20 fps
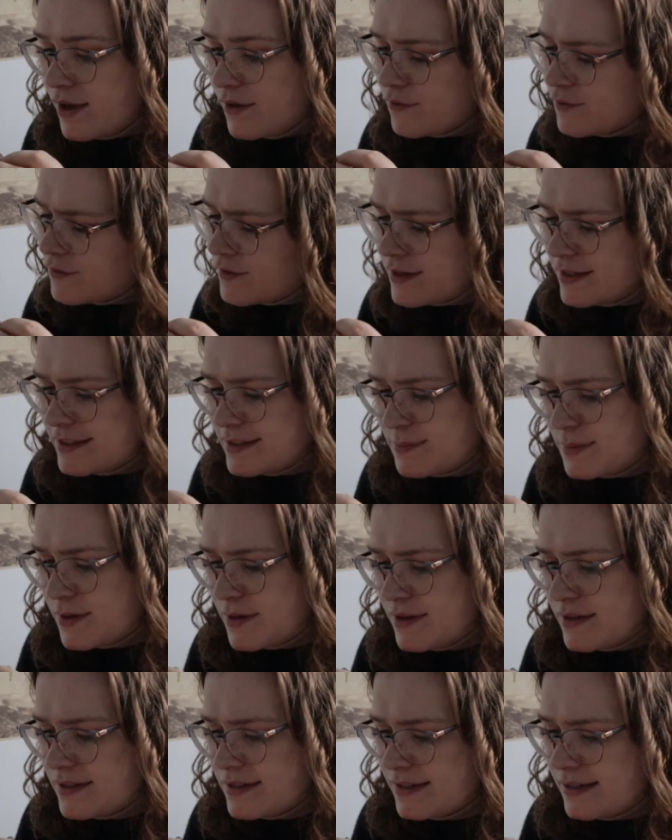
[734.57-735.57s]

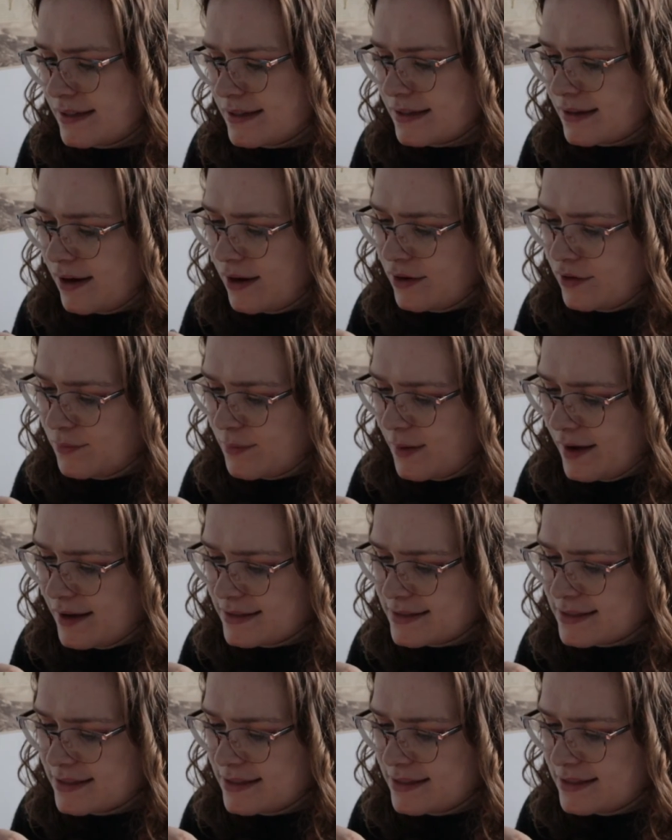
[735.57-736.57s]
free-spirited kind of
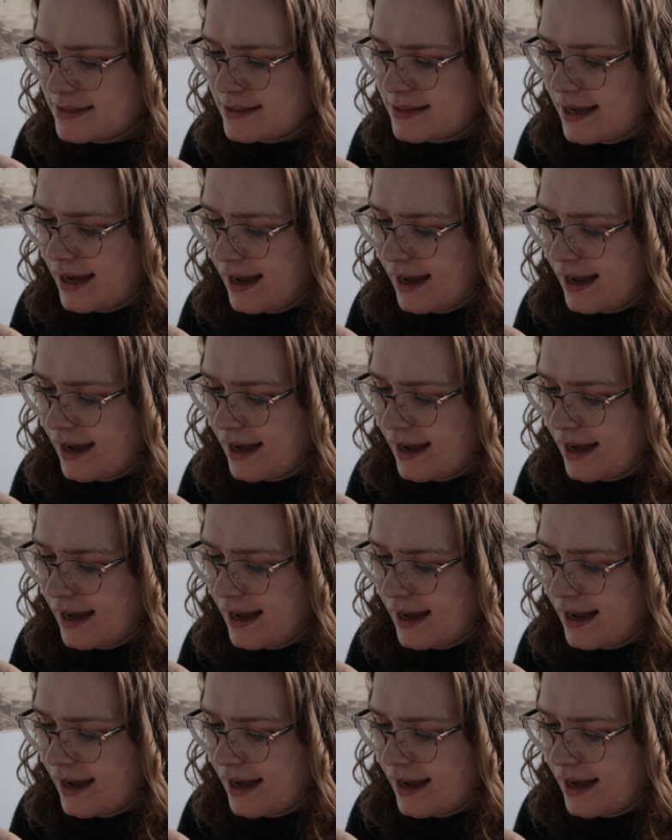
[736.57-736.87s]
person,